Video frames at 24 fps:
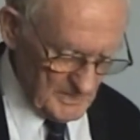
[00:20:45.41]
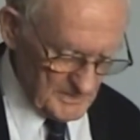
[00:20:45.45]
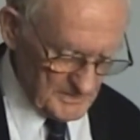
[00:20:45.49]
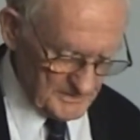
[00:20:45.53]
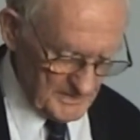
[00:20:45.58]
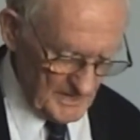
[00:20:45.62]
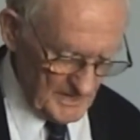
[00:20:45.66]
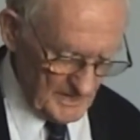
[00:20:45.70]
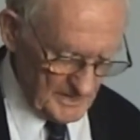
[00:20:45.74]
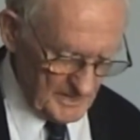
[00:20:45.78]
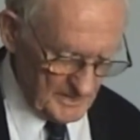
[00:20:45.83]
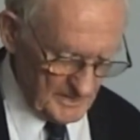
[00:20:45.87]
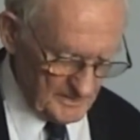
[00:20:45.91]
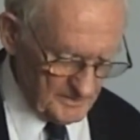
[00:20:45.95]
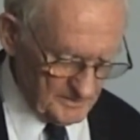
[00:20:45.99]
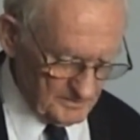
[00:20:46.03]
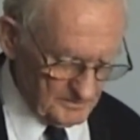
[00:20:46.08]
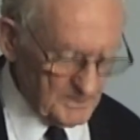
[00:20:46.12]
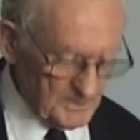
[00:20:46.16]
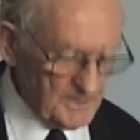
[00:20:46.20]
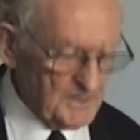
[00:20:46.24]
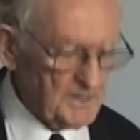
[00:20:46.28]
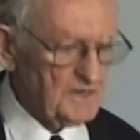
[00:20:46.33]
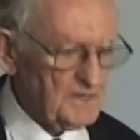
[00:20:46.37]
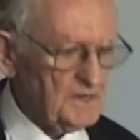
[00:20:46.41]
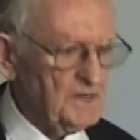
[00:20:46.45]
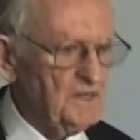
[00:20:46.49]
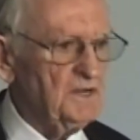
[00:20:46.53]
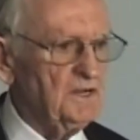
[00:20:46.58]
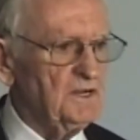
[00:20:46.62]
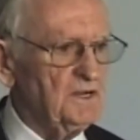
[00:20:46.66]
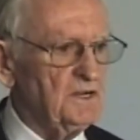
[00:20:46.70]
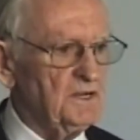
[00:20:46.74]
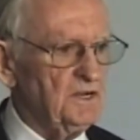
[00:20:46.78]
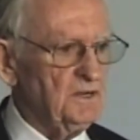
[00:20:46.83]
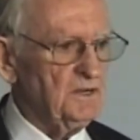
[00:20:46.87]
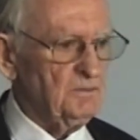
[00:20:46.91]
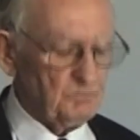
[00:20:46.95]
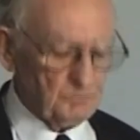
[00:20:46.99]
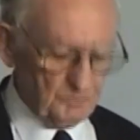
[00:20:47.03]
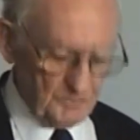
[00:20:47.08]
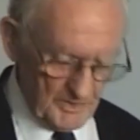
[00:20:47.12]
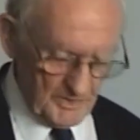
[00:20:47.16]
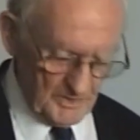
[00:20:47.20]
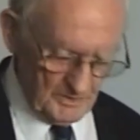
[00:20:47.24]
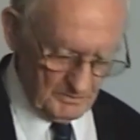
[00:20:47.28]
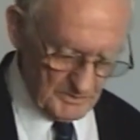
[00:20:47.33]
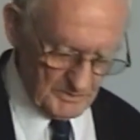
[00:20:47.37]
Stalag three E
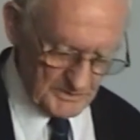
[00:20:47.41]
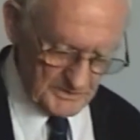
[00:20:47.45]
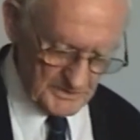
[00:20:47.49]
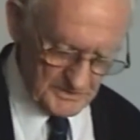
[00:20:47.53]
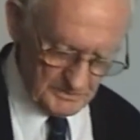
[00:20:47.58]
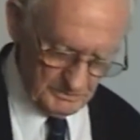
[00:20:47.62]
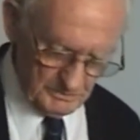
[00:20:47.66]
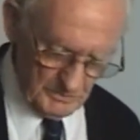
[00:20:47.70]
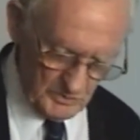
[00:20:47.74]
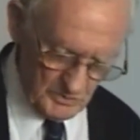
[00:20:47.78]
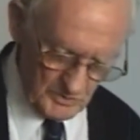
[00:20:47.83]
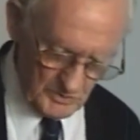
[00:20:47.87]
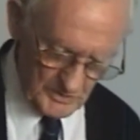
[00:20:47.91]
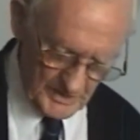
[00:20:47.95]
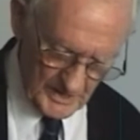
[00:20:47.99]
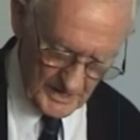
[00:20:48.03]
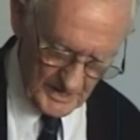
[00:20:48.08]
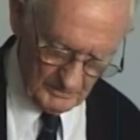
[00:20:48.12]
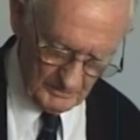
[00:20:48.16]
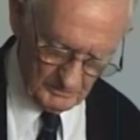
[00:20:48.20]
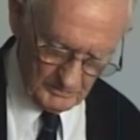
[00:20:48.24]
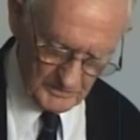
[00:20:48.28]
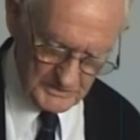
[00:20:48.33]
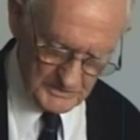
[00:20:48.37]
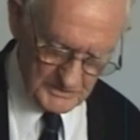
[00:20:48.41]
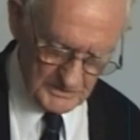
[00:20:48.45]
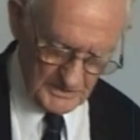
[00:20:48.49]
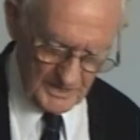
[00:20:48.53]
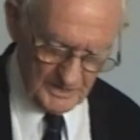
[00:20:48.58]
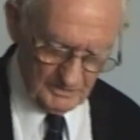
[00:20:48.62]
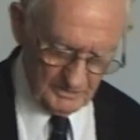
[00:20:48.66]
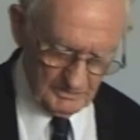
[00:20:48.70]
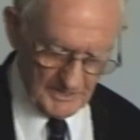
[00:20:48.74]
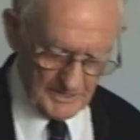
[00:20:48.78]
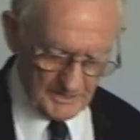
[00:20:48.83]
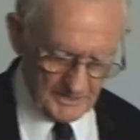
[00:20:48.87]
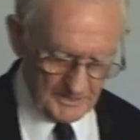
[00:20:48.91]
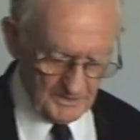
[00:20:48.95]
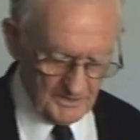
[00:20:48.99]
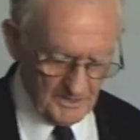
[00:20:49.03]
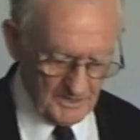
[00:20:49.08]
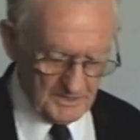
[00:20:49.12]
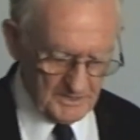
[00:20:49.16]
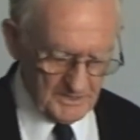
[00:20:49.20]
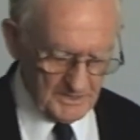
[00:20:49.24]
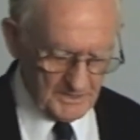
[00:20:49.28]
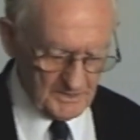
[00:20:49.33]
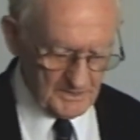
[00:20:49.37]
was a small camp which lay about
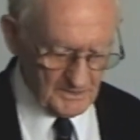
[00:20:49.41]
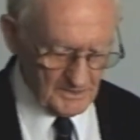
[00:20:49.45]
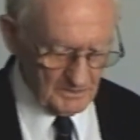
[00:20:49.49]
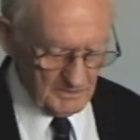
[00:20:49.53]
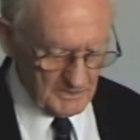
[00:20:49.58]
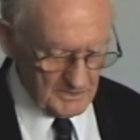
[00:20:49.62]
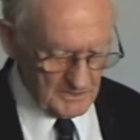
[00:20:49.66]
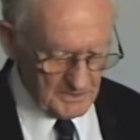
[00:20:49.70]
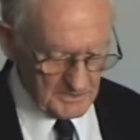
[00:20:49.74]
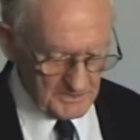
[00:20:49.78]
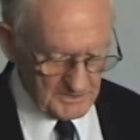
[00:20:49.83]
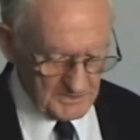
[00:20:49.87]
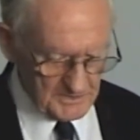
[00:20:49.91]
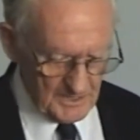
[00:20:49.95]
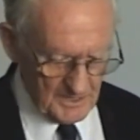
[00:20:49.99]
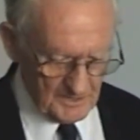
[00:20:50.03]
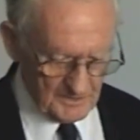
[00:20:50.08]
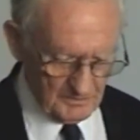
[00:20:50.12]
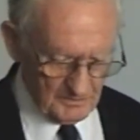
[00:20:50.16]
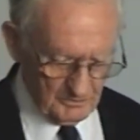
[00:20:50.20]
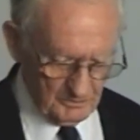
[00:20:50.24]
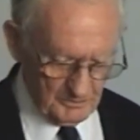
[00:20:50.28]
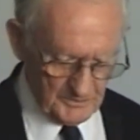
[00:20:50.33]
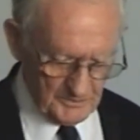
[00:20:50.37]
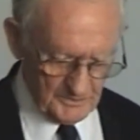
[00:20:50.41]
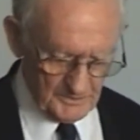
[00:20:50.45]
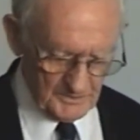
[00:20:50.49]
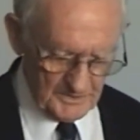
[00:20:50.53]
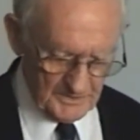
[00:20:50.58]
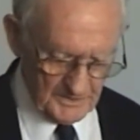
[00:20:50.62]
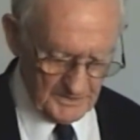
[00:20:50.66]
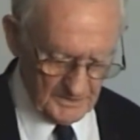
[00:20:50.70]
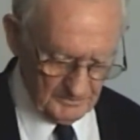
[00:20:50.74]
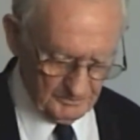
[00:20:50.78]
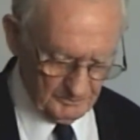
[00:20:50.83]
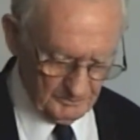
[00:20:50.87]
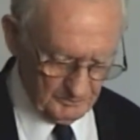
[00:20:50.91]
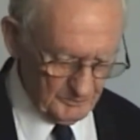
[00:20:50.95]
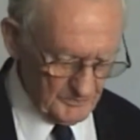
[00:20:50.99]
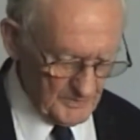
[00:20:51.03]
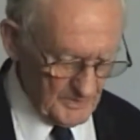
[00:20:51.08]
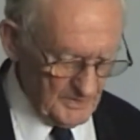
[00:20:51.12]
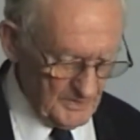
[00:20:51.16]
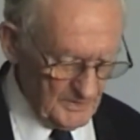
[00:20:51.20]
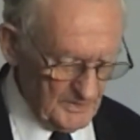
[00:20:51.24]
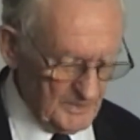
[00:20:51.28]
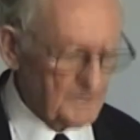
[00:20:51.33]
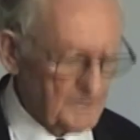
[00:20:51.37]
ninety kilometres south of Berlin.
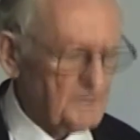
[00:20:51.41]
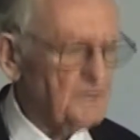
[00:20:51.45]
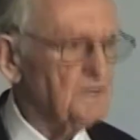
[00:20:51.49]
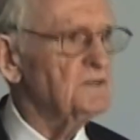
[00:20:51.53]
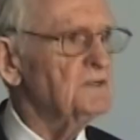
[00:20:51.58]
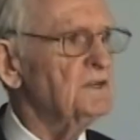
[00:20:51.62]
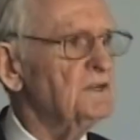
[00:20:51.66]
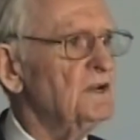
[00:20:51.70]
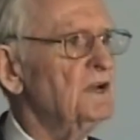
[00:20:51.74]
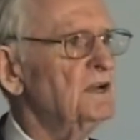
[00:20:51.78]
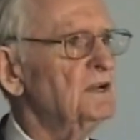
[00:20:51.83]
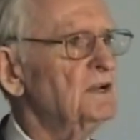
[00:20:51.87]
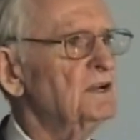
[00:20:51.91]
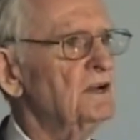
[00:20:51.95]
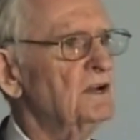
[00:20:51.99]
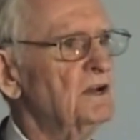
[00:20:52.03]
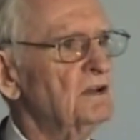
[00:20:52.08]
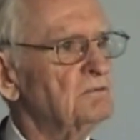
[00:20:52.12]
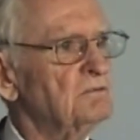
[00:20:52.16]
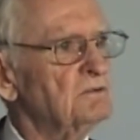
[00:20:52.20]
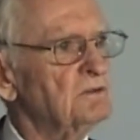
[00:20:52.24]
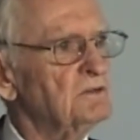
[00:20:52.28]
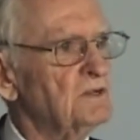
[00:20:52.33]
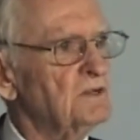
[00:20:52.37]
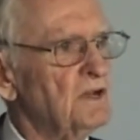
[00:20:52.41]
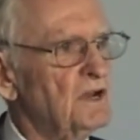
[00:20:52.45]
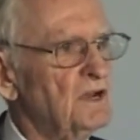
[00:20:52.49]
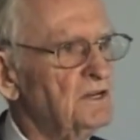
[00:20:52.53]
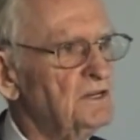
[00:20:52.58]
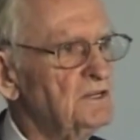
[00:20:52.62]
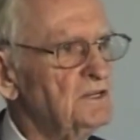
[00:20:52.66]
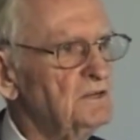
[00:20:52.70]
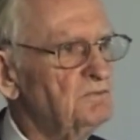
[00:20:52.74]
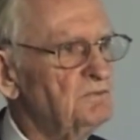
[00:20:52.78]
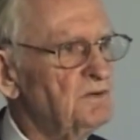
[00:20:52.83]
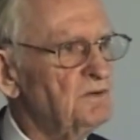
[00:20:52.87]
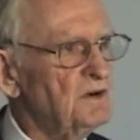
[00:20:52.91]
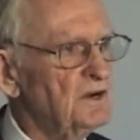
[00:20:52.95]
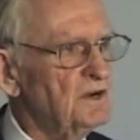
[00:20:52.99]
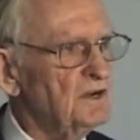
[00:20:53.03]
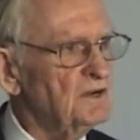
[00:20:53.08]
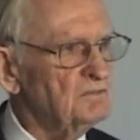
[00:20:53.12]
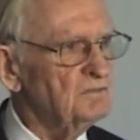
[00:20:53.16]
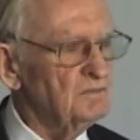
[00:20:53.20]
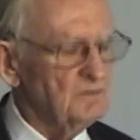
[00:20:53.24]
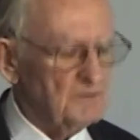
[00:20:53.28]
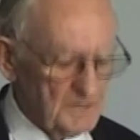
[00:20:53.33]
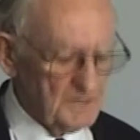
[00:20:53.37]
It contained one hundred
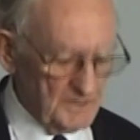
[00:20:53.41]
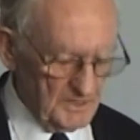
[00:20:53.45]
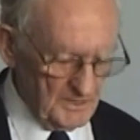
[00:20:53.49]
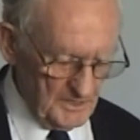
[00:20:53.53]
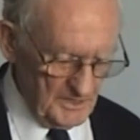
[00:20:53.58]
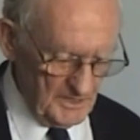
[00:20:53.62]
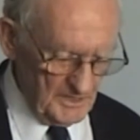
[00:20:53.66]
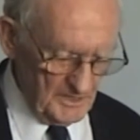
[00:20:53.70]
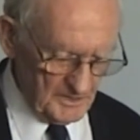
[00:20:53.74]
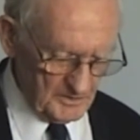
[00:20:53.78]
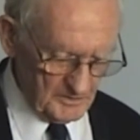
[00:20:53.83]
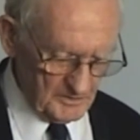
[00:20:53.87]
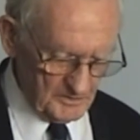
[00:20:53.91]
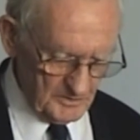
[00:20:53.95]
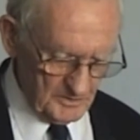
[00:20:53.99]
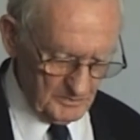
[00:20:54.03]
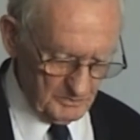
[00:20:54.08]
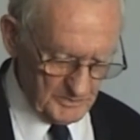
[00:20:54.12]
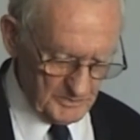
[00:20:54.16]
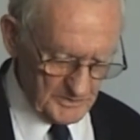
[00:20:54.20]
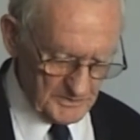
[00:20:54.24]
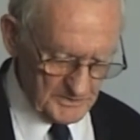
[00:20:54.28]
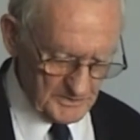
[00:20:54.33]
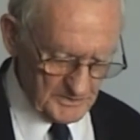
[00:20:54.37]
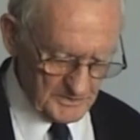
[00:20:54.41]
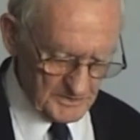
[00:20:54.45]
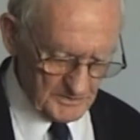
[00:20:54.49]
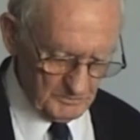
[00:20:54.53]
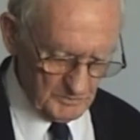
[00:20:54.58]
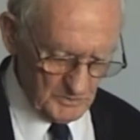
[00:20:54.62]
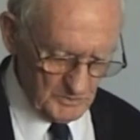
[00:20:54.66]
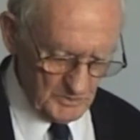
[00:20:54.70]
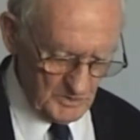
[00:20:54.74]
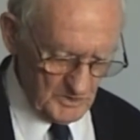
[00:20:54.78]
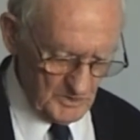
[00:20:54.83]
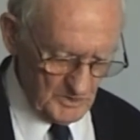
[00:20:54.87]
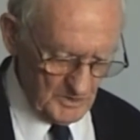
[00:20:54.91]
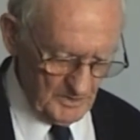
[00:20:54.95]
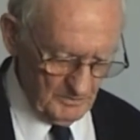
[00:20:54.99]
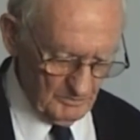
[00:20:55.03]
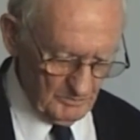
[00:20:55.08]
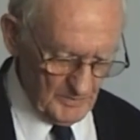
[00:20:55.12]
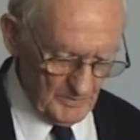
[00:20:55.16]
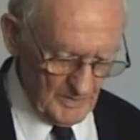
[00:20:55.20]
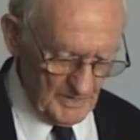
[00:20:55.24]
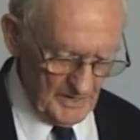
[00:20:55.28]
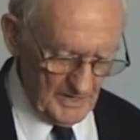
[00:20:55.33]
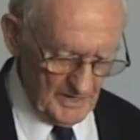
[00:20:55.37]
eighty-five aircrew prisoners of war,
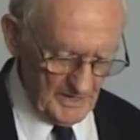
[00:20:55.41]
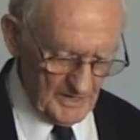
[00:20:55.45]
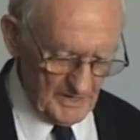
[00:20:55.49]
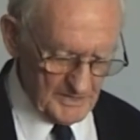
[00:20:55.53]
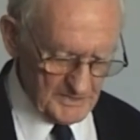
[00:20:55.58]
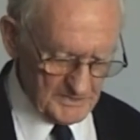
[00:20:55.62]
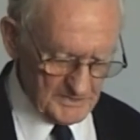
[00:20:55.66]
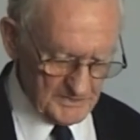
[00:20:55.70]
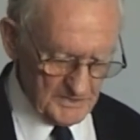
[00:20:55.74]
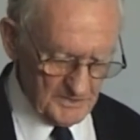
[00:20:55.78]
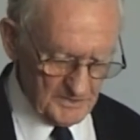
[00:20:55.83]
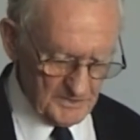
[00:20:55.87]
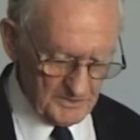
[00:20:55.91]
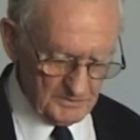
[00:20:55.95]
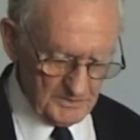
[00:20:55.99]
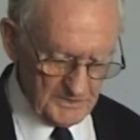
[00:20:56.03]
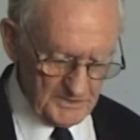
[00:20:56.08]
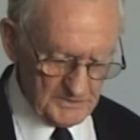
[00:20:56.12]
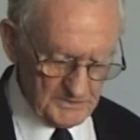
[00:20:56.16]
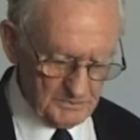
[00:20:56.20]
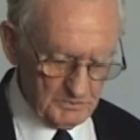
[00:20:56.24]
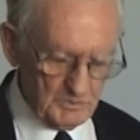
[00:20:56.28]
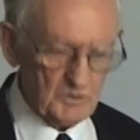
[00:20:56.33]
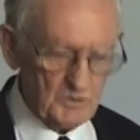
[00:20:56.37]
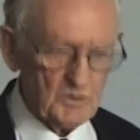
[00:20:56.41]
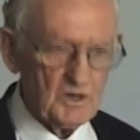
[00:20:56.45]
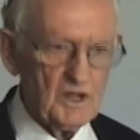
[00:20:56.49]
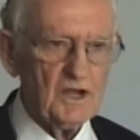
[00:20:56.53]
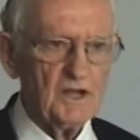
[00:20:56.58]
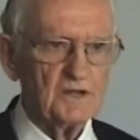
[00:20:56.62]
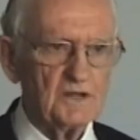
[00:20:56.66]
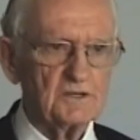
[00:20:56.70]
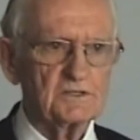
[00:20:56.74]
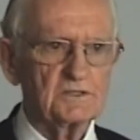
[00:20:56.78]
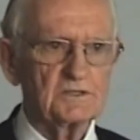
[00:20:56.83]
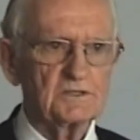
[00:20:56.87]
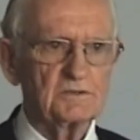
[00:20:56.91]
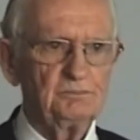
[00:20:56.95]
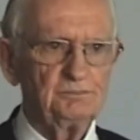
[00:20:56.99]
housed in three small huts.